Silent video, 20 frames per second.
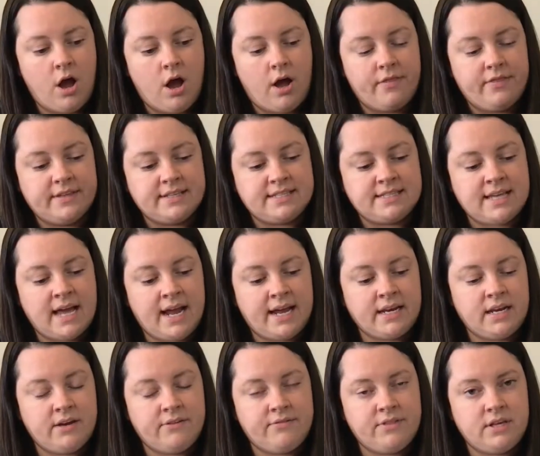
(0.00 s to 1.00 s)
On the
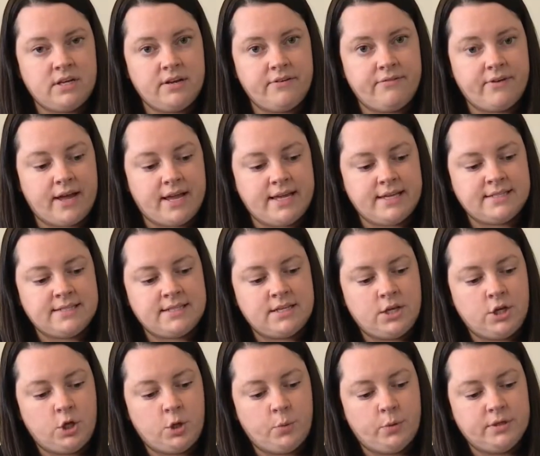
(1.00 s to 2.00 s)
side of the device,
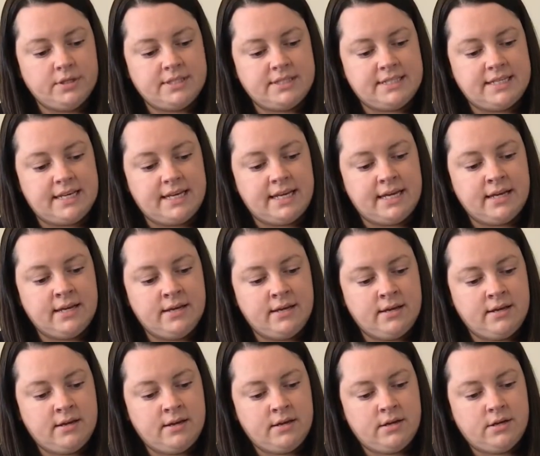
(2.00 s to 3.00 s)
you will see
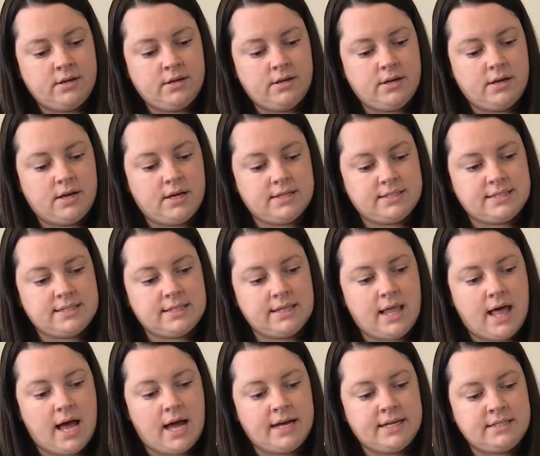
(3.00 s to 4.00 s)
a
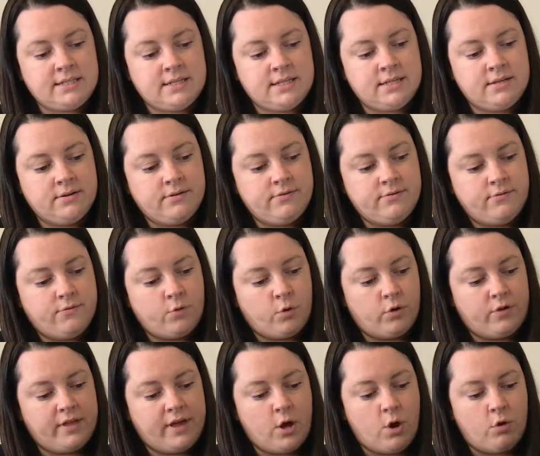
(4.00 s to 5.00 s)
slot
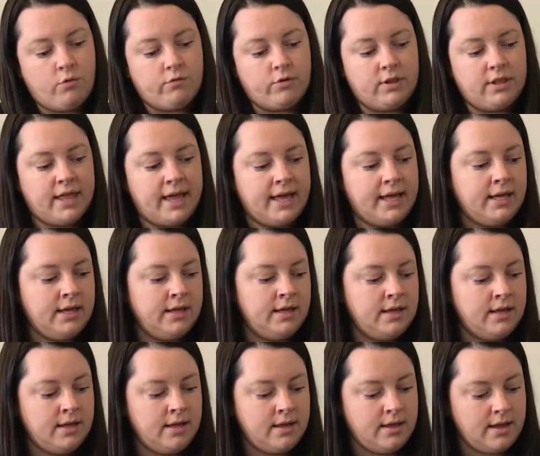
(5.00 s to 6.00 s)
for the overlay
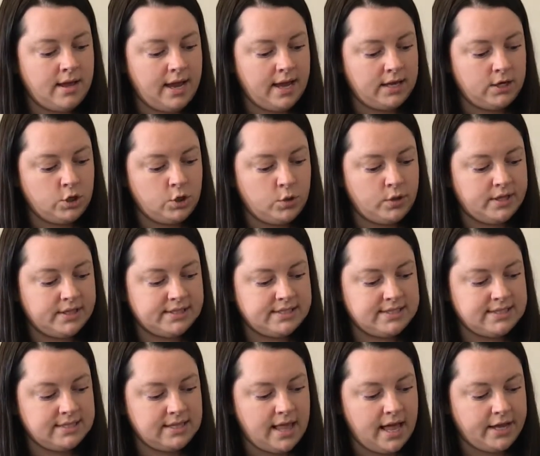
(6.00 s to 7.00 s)
and you can
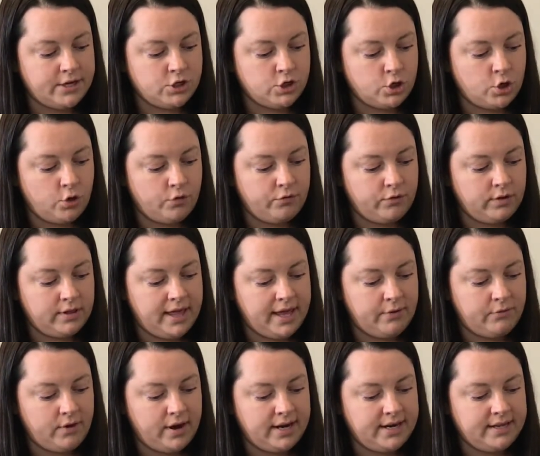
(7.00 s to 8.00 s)
slide your overlay
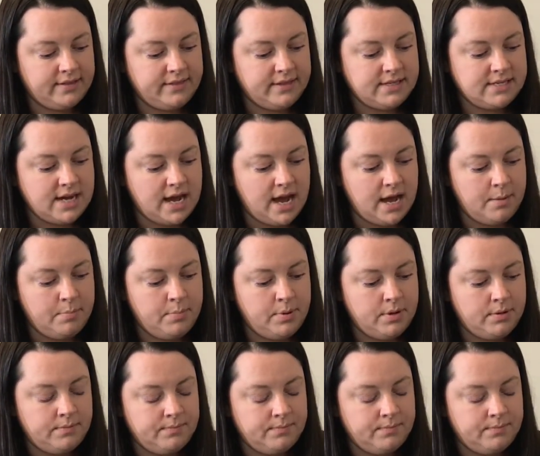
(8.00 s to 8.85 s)
right in the top.